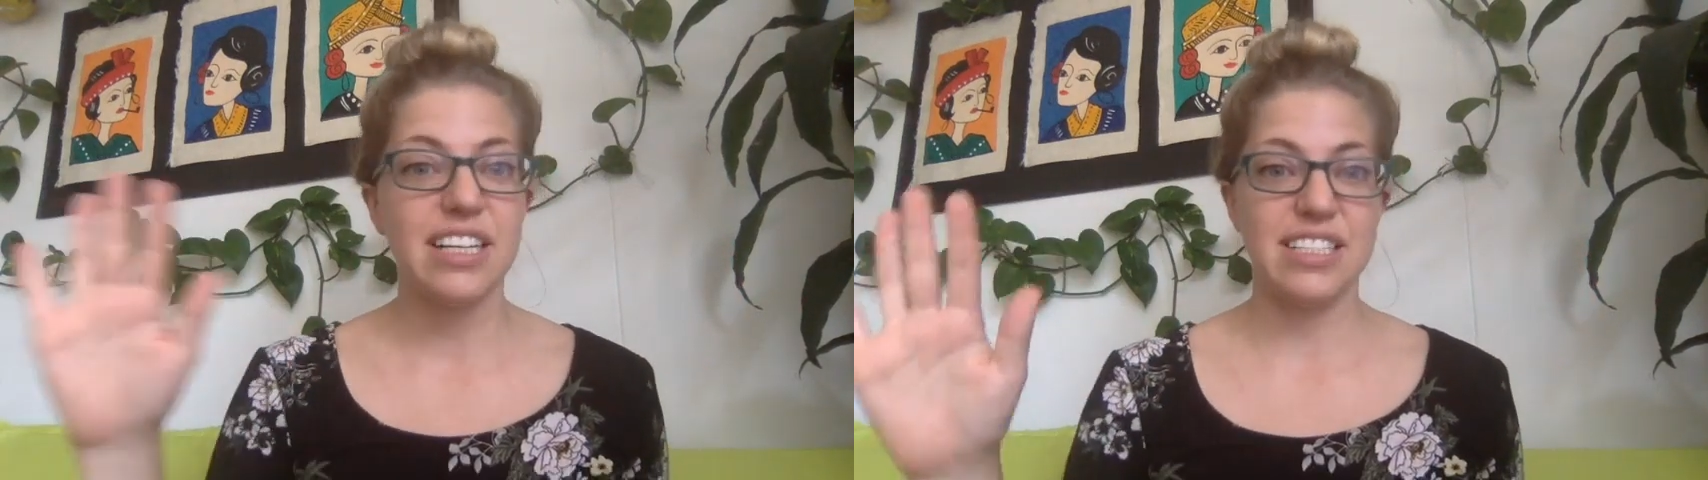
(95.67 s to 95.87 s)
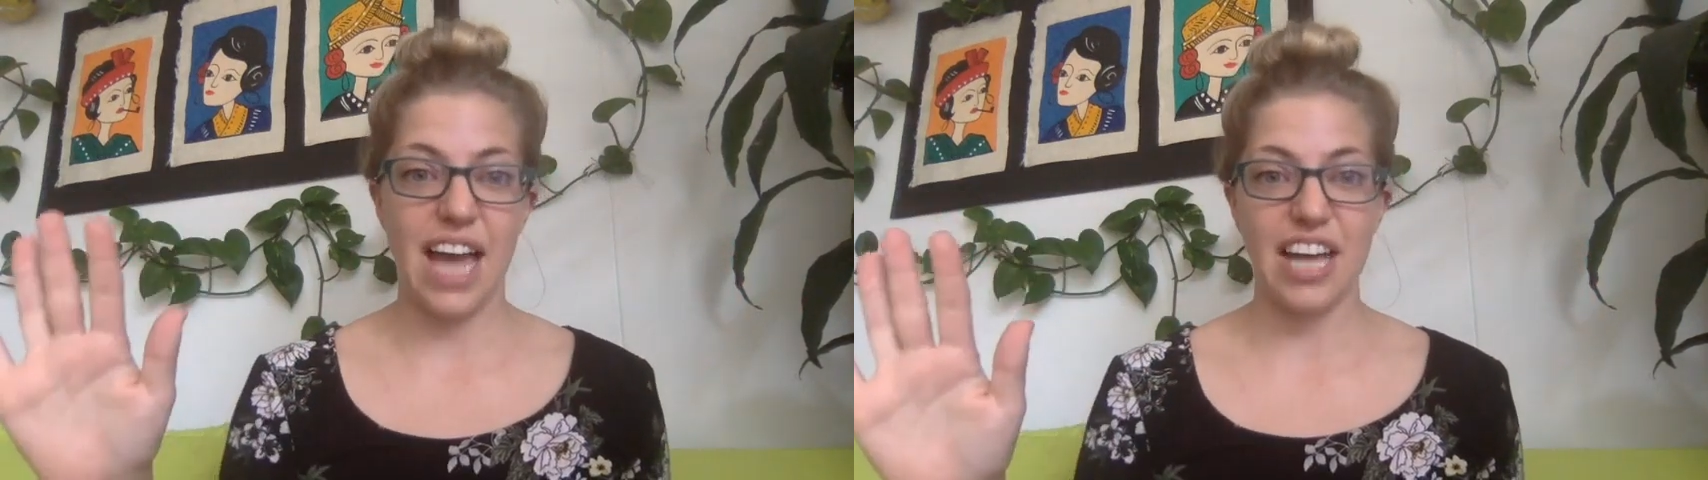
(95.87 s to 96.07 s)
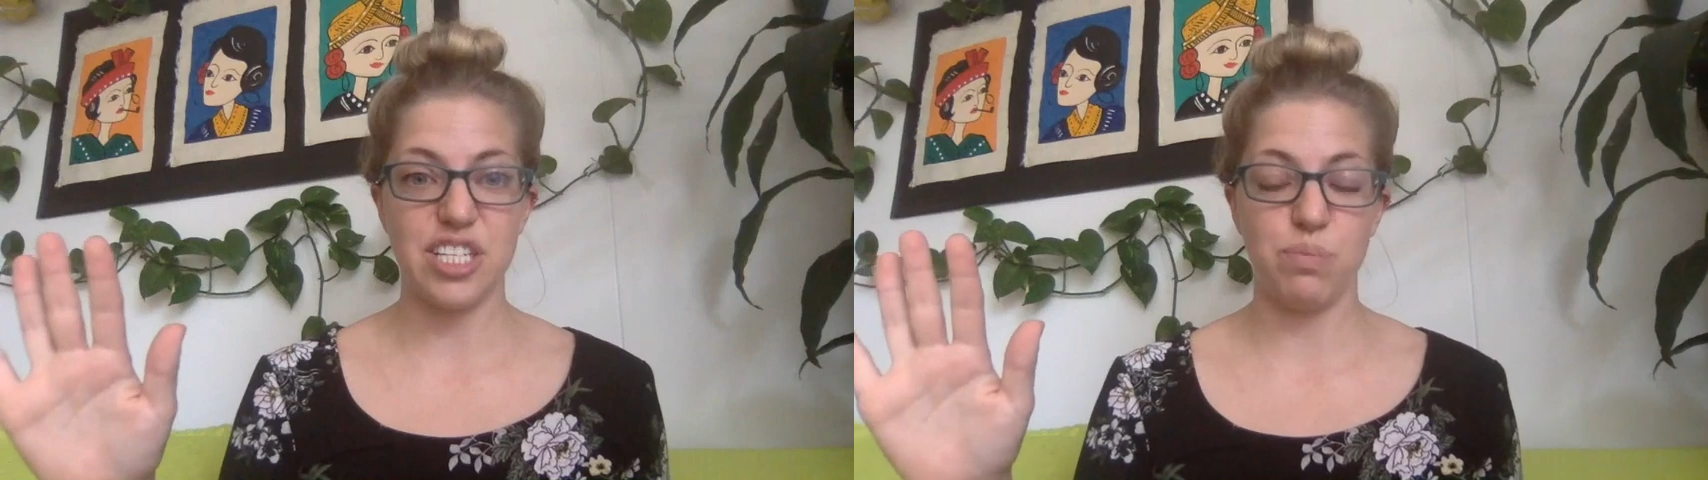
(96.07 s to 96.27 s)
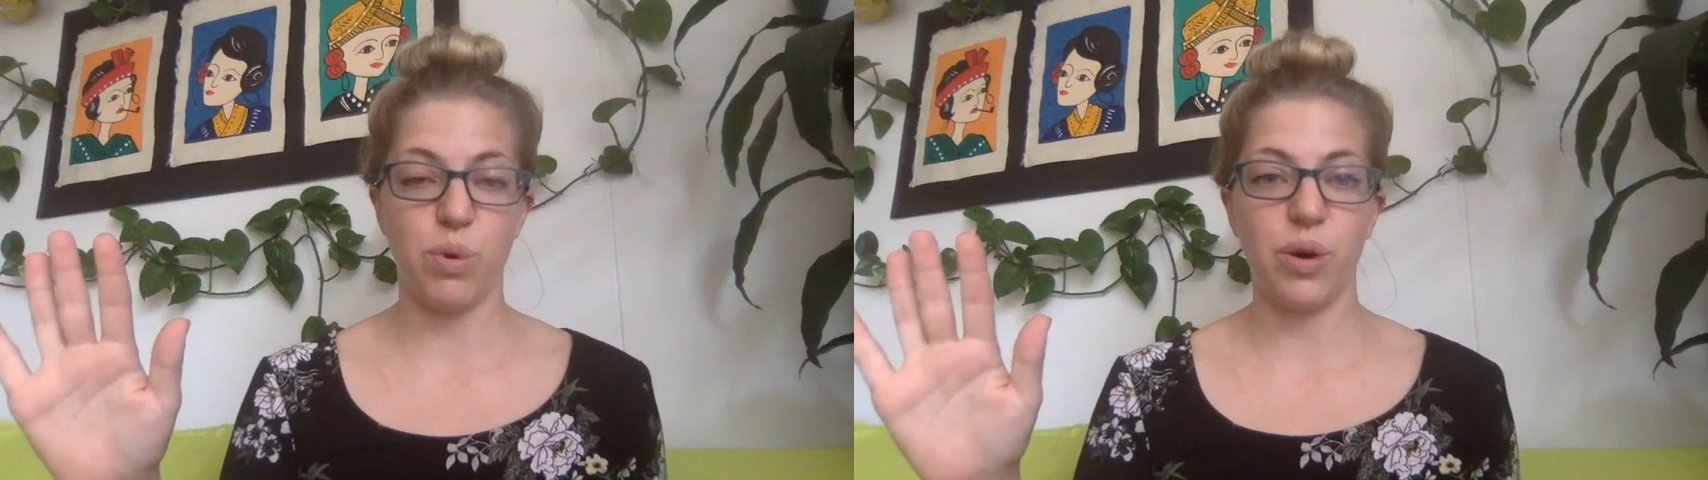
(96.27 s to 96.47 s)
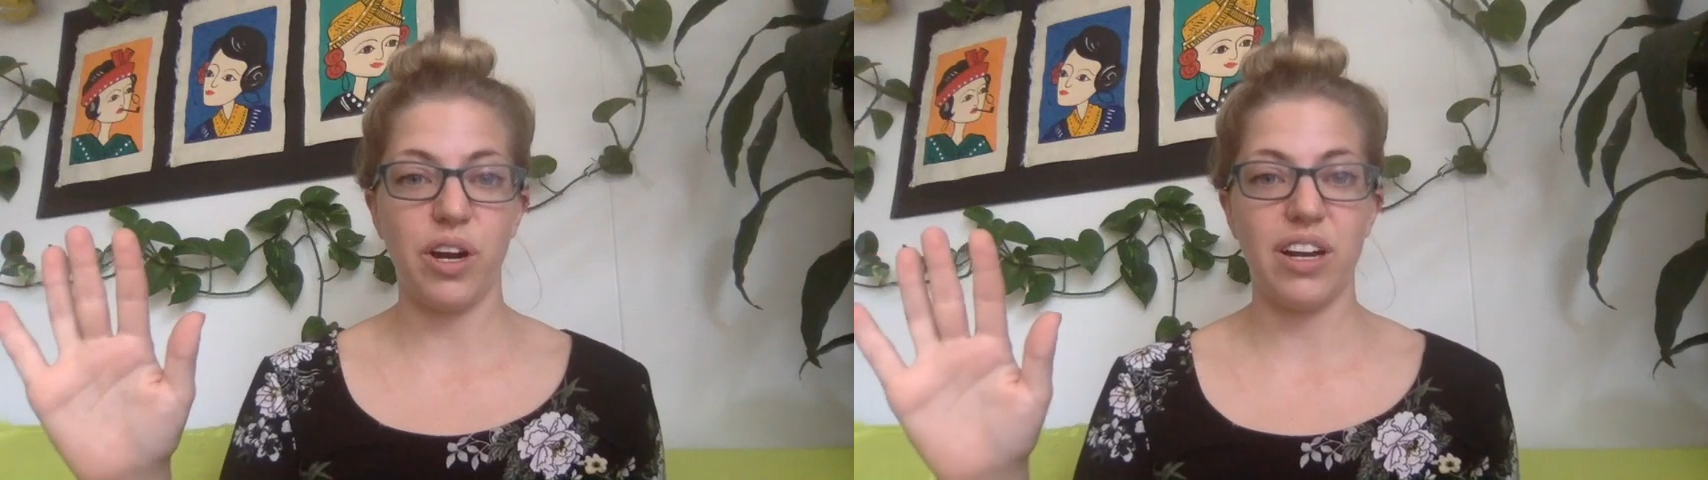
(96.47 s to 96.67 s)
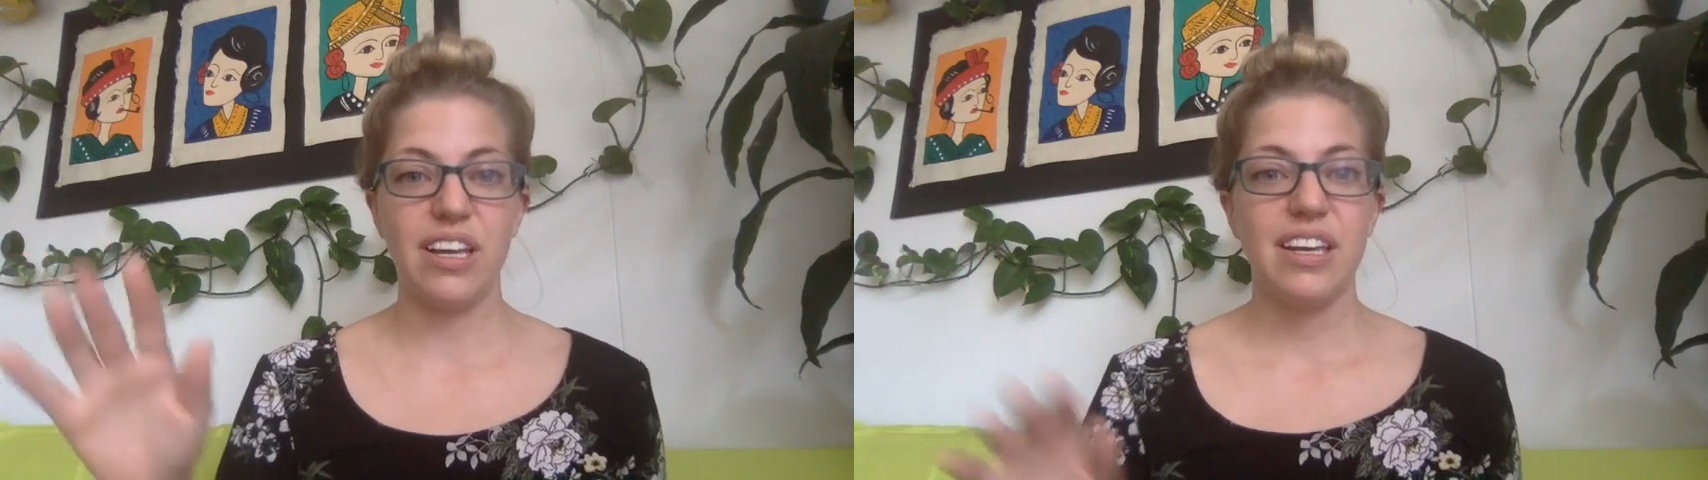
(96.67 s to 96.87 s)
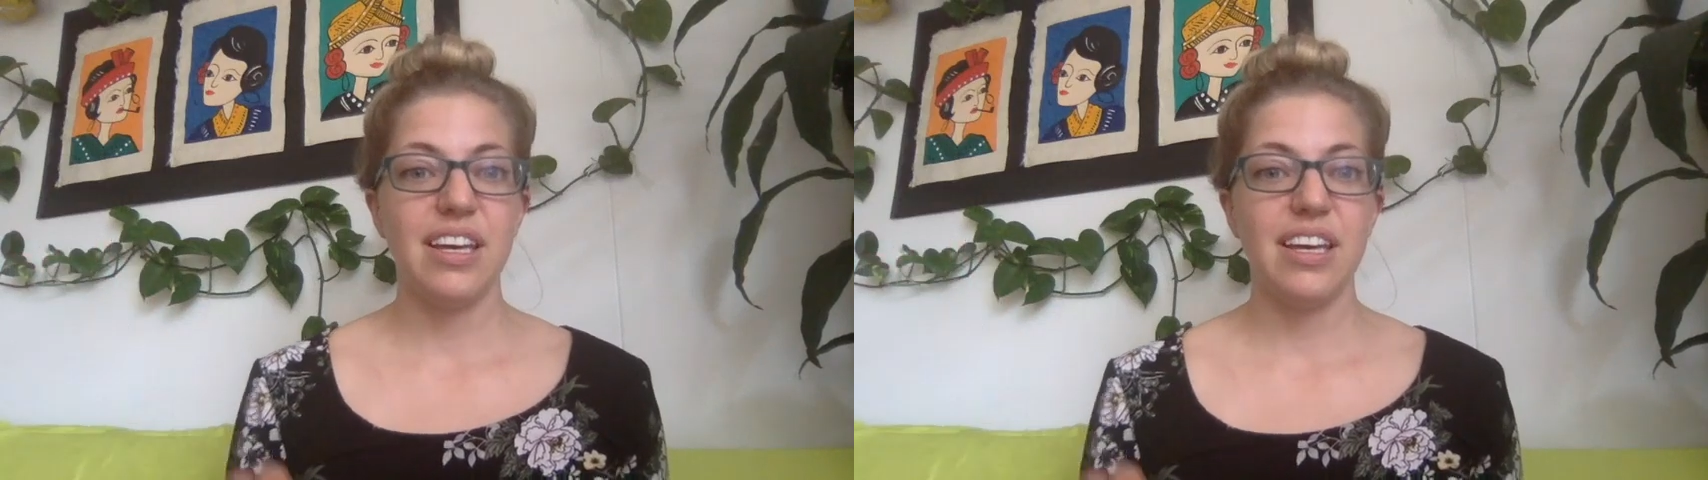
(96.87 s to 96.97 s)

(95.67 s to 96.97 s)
dashboard,